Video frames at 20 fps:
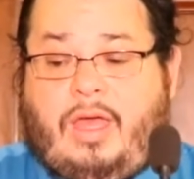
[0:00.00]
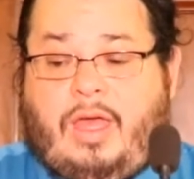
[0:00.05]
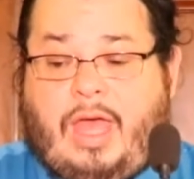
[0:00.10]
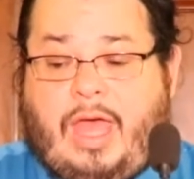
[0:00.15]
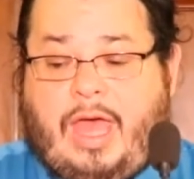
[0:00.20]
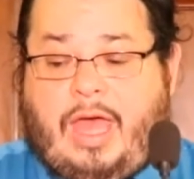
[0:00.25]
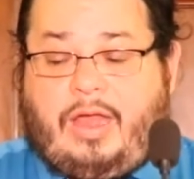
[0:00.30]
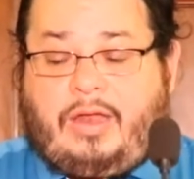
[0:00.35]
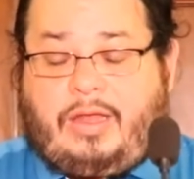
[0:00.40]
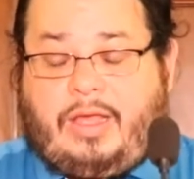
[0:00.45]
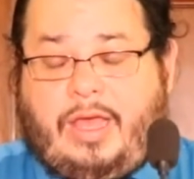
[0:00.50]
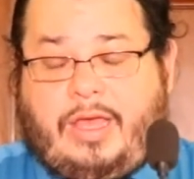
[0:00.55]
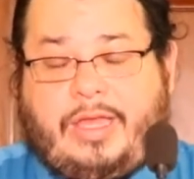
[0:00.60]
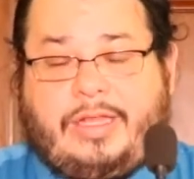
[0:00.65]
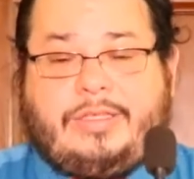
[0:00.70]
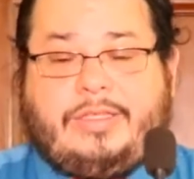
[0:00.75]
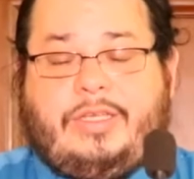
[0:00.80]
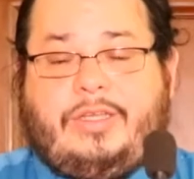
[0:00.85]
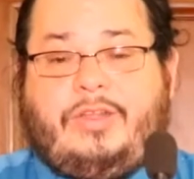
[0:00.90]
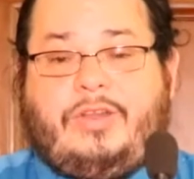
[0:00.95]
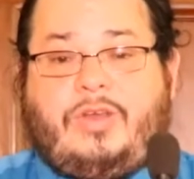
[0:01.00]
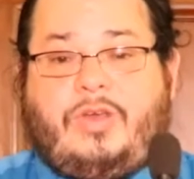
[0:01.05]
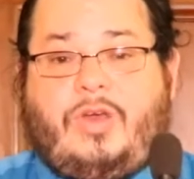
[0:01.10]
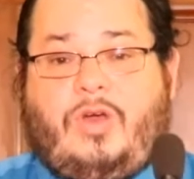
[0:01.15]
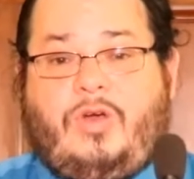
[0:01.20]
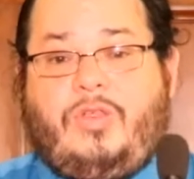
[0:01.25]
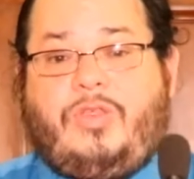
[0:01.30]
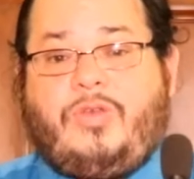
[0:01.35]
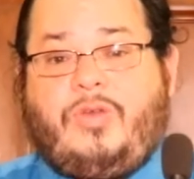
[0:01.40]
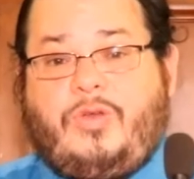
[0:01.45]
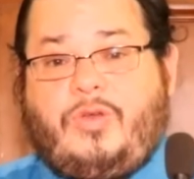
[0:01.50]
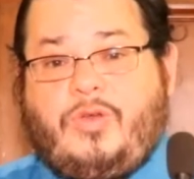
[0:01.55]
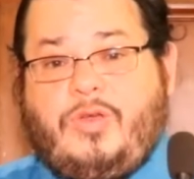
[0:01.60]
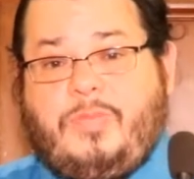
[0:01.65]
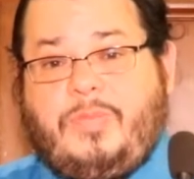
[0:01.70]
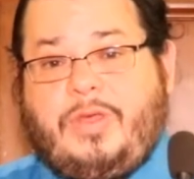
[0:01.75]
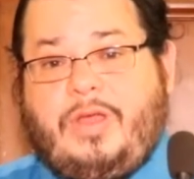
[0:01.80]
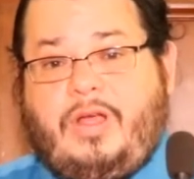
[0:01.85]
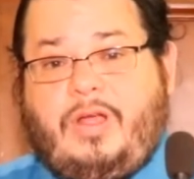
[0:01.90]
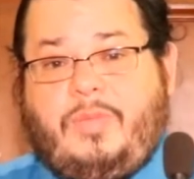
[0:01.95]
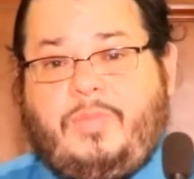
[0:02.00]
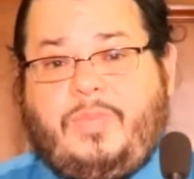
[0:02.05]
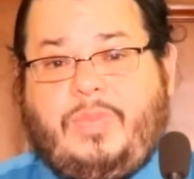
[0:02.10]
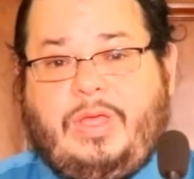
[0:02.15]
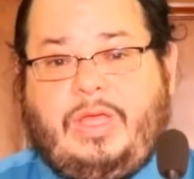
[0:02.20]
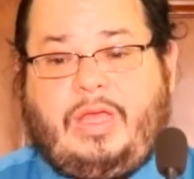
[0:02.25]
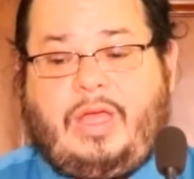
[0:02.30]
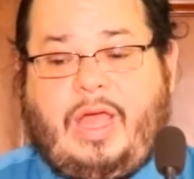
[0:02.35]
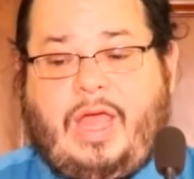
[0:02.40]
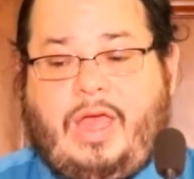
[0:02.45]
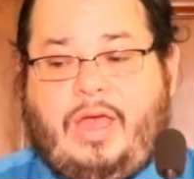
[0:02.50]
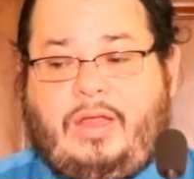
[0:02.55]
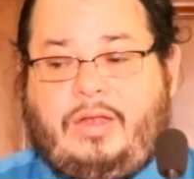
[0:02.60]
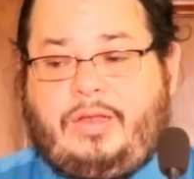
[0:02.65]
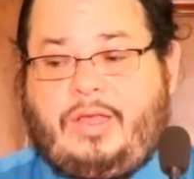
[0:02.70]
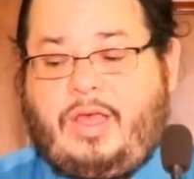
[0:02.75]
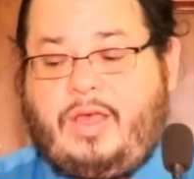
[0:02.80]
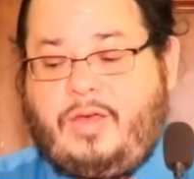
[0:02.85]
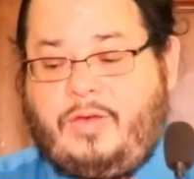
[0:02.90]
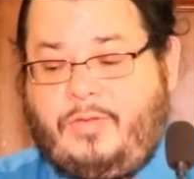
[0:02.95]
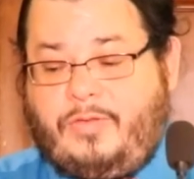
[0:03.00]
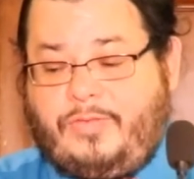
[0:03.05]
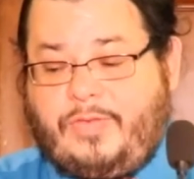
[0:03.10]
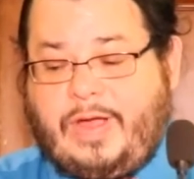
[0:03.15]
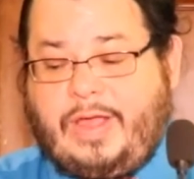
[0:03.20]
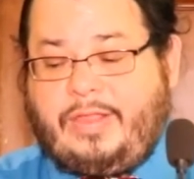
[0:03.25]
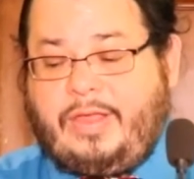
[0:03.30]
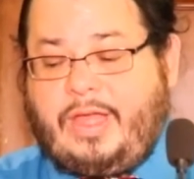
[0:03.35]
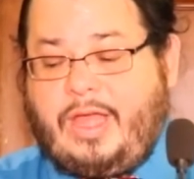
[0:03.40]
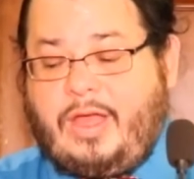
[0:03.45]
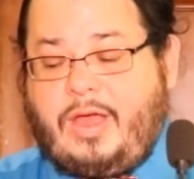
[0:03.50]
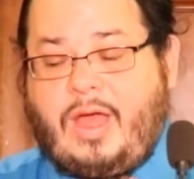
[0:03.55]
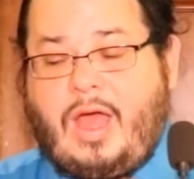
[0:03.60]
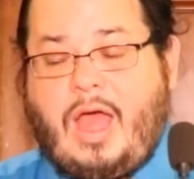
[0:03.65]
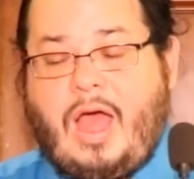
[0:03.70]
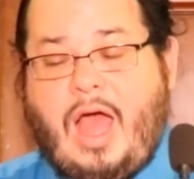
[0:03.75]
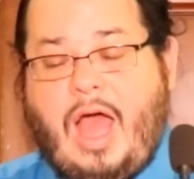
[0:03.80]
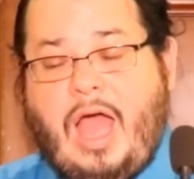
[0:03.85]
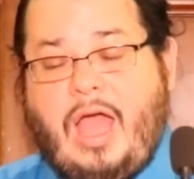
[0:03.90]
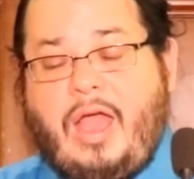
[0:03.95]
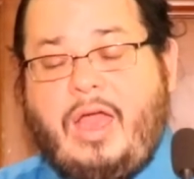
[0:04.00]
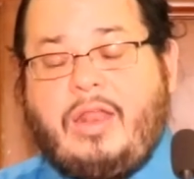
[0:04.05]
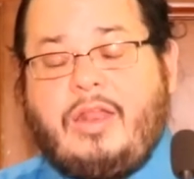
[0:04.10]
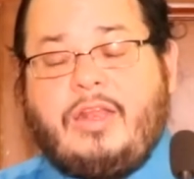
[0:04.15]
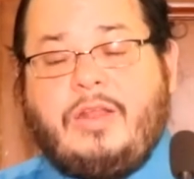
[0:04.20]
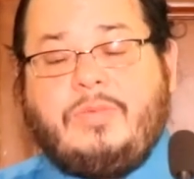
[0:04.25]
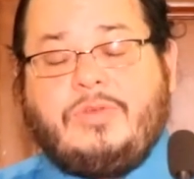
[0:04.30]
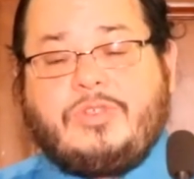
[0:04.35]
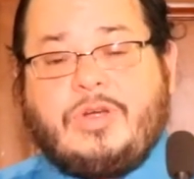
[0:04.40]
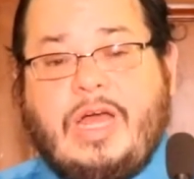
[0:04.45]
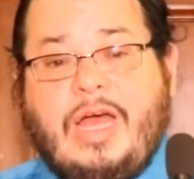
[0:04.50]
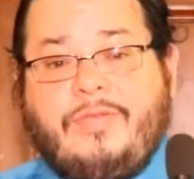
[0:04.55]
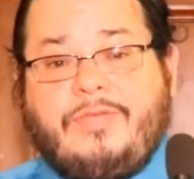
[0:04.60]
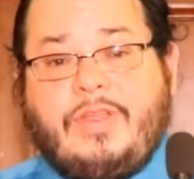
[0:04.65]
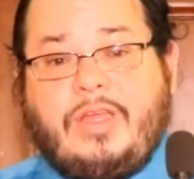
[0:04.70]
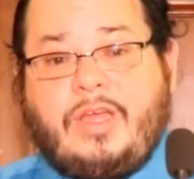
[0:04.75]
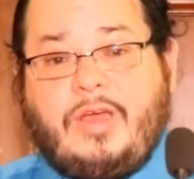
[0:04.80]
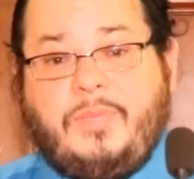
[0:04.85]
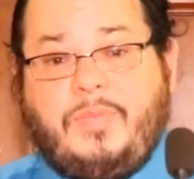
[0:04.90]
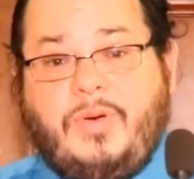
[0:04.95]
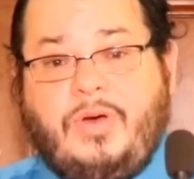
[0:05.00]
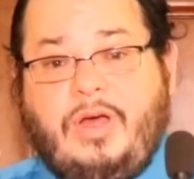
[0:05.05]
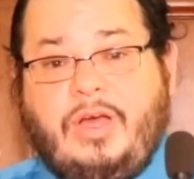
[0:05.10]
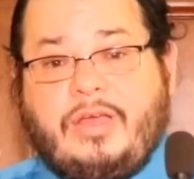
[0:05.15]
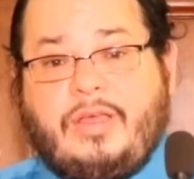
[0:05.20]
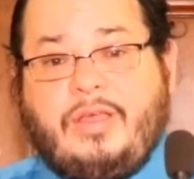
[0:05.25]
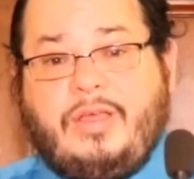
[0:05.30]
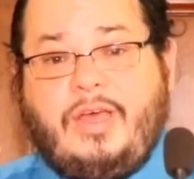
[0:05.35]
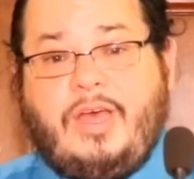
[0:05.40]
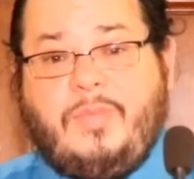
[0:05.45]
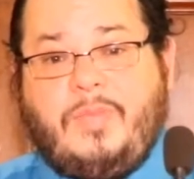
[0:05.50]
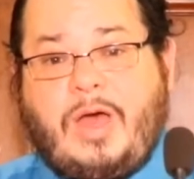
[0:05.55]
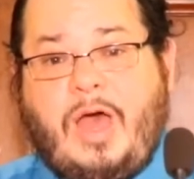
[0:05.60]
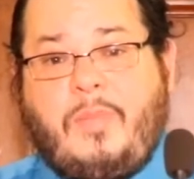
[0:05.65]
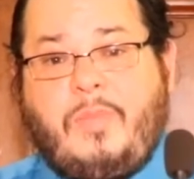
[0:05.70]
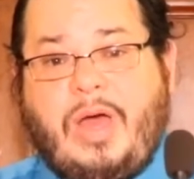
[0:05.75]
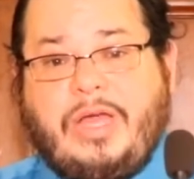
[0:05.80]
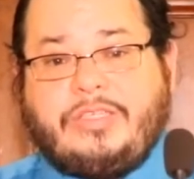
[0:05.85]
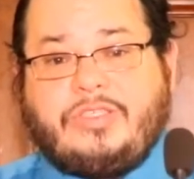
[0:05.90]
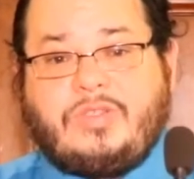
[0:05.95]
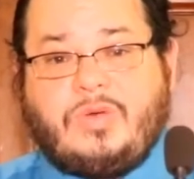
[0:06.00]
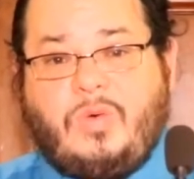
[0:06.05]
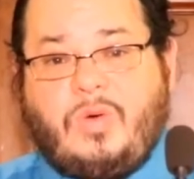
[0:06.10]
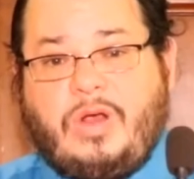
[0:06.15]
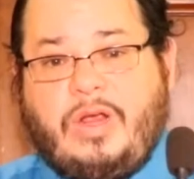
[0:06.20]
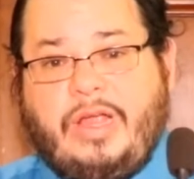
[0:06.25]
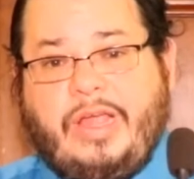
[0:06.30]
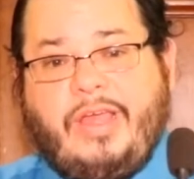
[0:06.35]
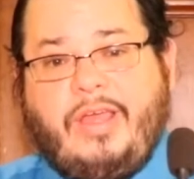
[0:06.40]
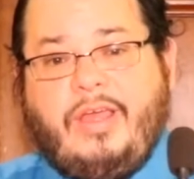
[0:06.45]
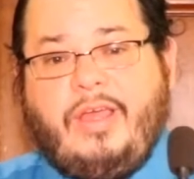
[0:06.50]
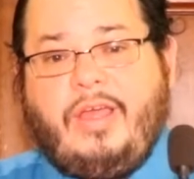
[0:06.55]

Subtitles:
and continue to go through group therapy. And finally, I ended up drafting a book about my story.